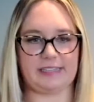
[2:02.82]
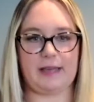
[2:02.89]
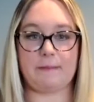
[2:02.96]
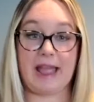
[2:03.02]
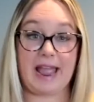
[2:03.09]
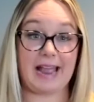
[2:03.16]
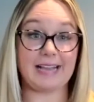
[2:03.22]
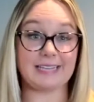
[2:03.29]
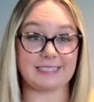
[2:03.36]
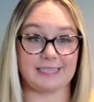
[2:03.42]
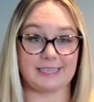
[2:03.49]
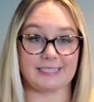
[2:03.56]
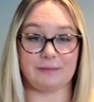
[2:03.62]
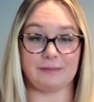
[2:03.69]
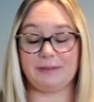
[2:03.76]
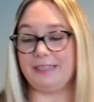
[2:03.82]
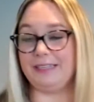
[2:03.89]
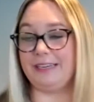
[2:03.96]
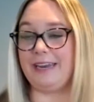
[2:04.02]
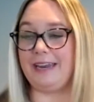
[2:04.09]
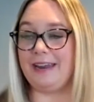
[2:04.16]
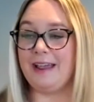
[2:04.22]
them as a
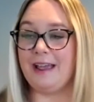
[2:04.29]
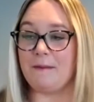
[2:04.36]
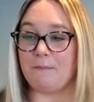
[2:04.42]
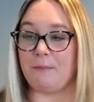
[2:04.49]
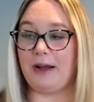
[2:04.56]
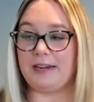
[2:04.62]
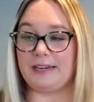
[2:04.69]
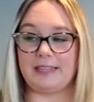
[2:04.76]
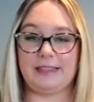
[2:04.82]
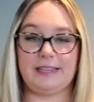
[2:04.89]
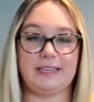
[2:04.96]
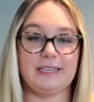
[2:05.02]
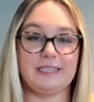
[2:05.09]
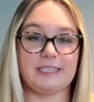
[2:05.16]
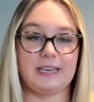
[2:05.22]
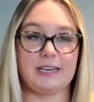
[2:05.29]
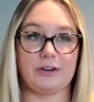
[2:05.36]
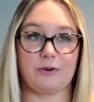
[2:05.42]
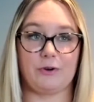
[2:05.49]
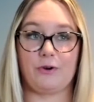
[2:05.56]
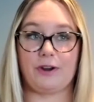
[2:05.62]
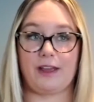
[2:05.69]
disability, but these
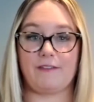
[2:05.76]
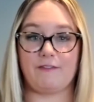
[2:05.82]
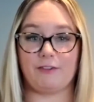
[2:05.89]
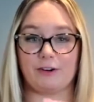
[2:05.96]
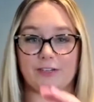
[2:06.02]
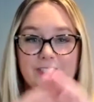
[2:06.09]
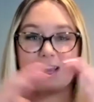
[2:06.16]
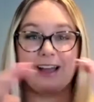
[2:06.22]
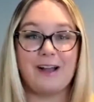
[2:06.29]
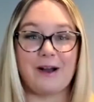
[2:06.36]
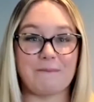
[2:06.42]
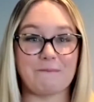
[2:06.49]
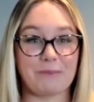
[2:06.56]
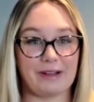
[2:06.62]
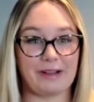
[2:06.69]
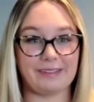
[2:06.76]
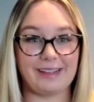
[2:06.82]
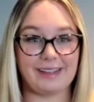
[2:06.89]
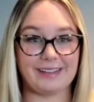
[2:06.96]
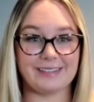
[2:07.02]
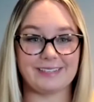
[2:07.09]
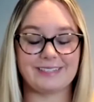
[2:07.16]
neurodiverse
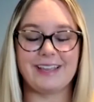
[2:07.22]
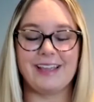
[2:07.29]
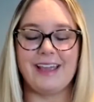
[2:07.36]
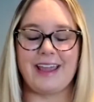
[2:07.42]
umbrellas